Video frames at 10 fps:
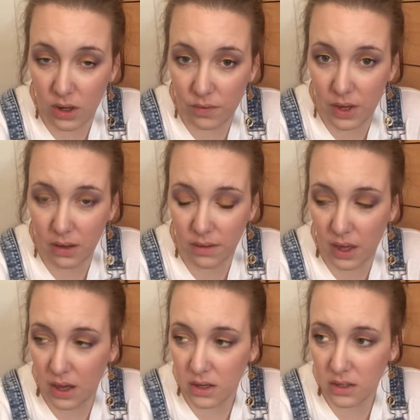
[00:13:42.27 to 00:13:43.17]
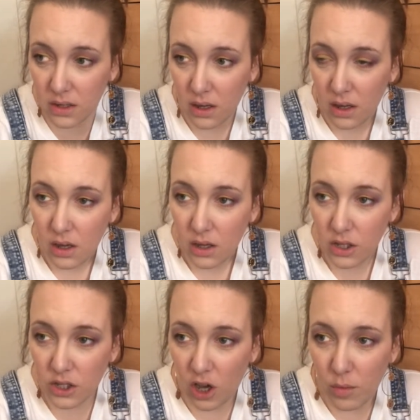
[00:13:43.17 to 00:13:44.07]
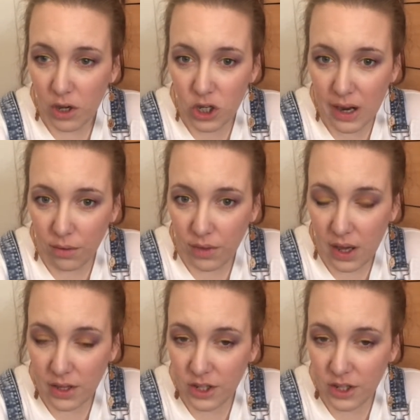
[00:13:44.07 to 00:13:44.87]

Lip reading: I think there's so much out there,